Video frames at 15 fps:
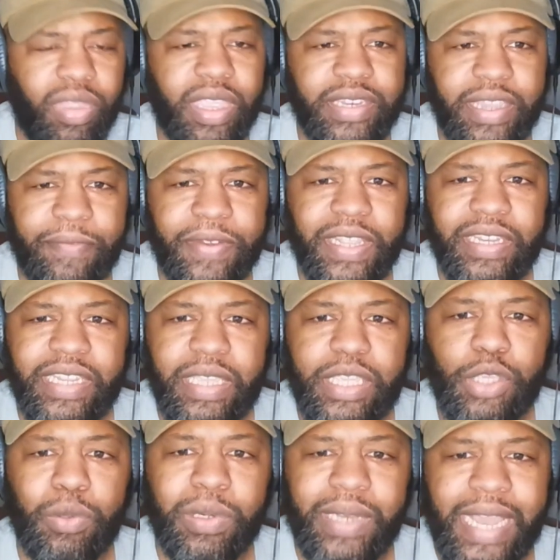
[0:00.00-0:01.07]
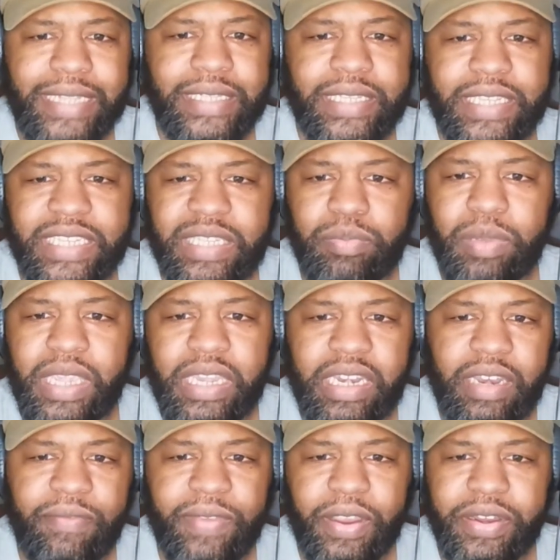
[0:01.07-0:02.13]
definitely utilizes his speed
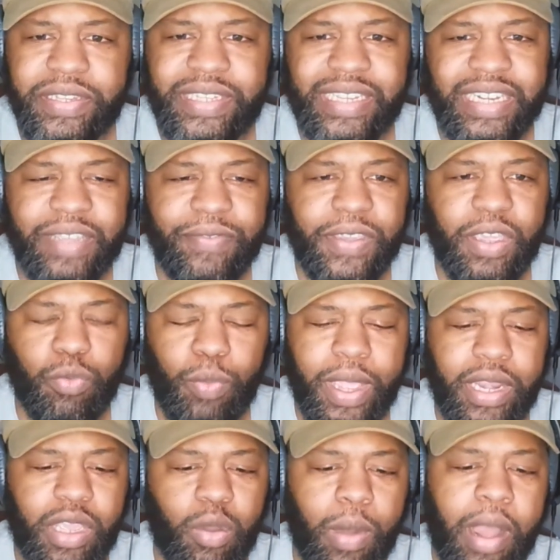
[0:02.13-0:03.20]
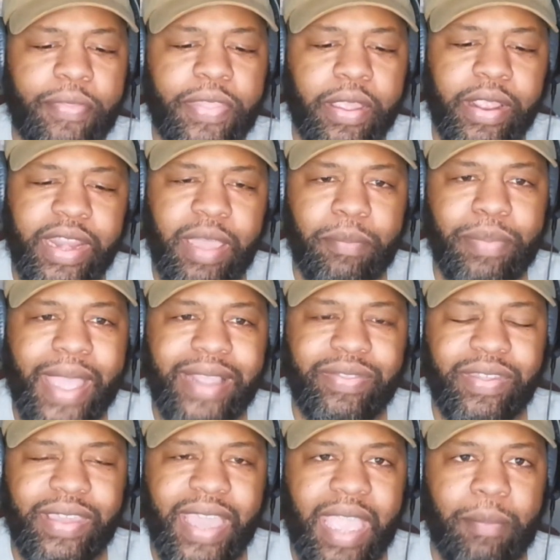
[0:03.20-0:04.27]
in a very significant way to go out there and impact
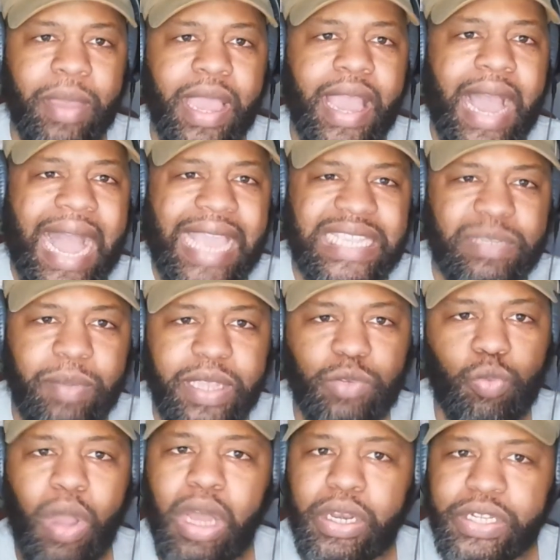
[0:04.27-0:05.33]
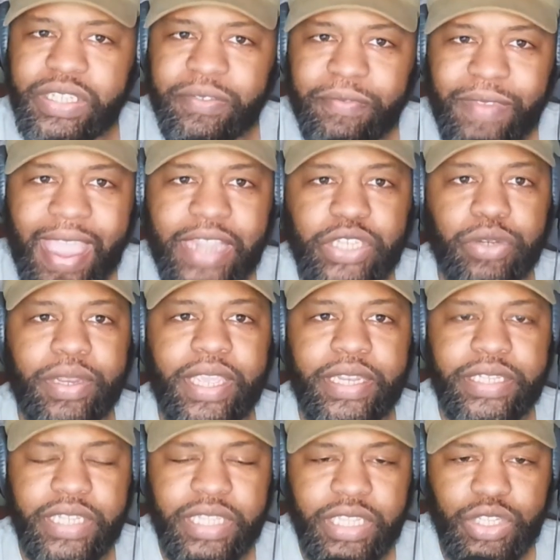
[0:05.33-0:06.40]
the game. I expect Waller to factor
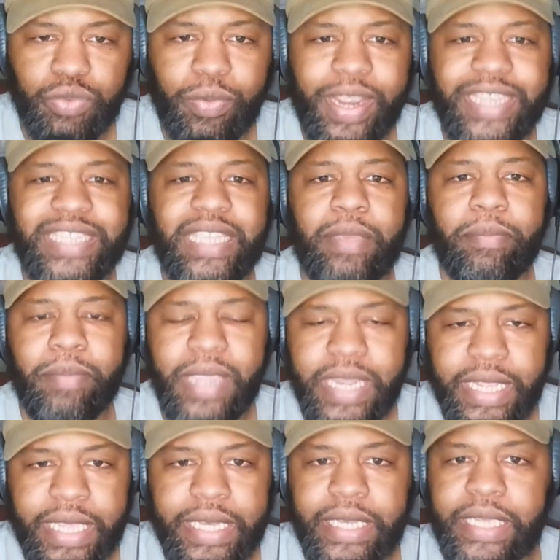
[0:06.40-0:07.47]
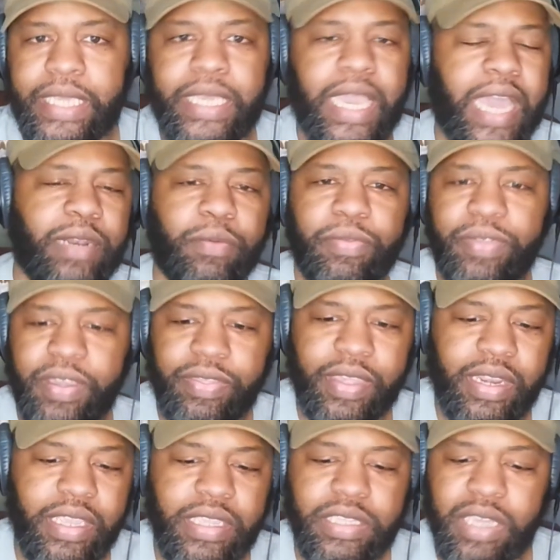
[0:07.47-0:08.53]
into this race immediately. I don't think
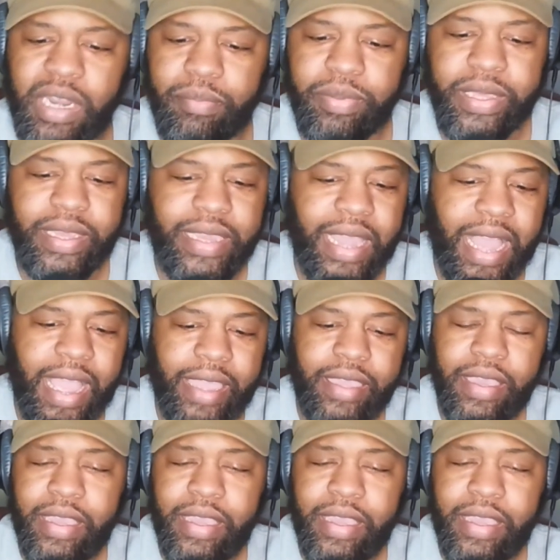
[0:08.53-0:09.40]
that he's going to be a guy